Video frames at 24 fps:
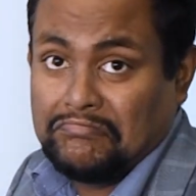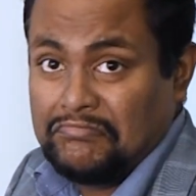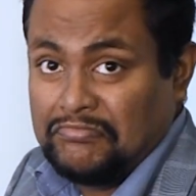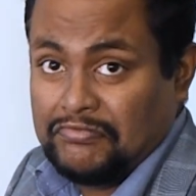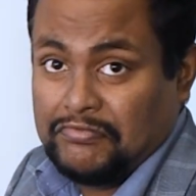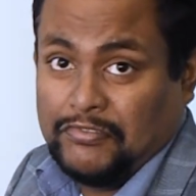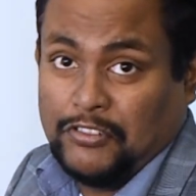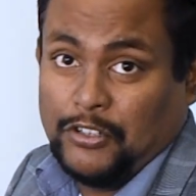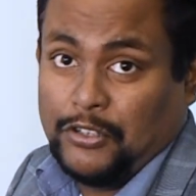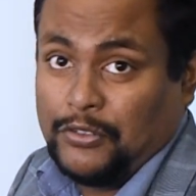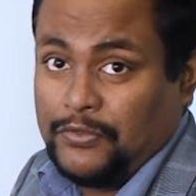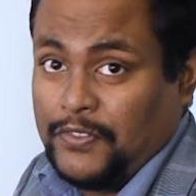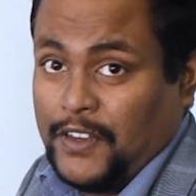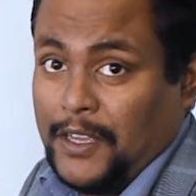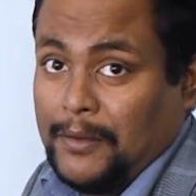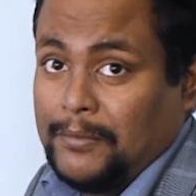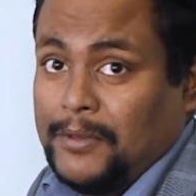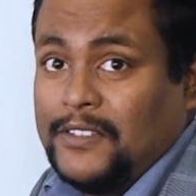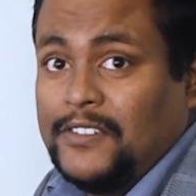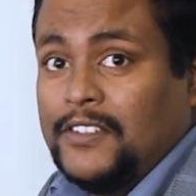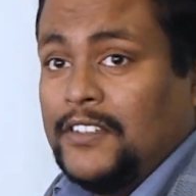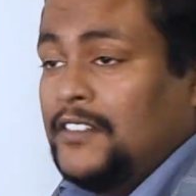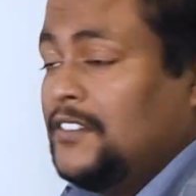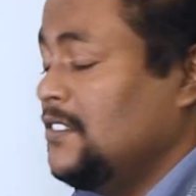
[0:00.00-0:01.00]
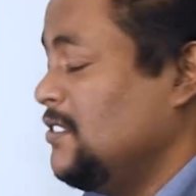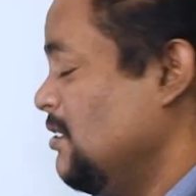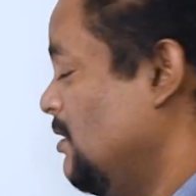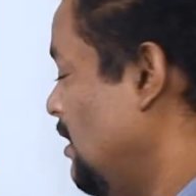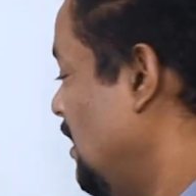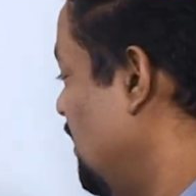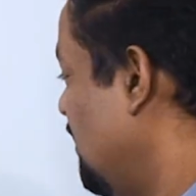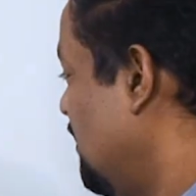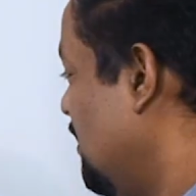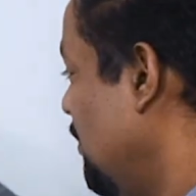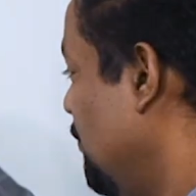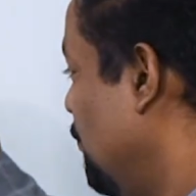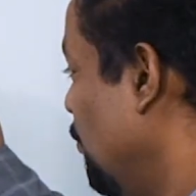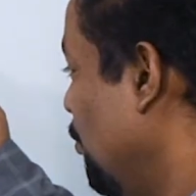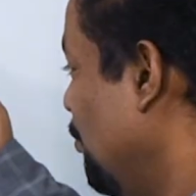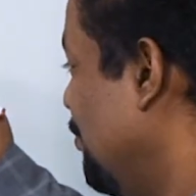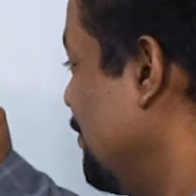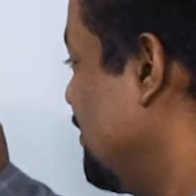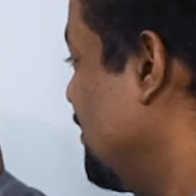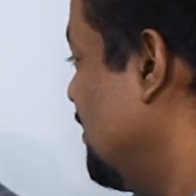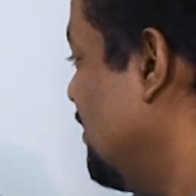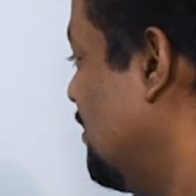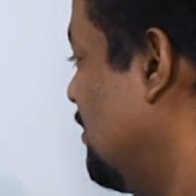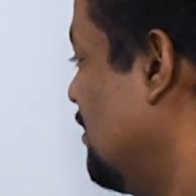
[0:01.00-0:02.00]
4 to 5%. So let's say
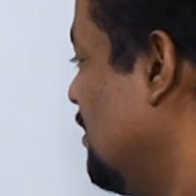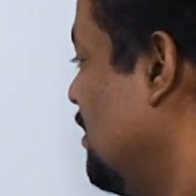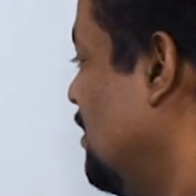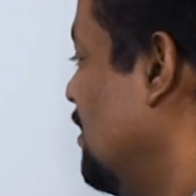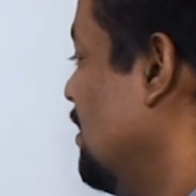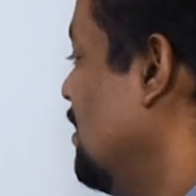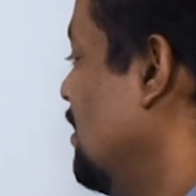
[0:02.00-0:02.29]
4%.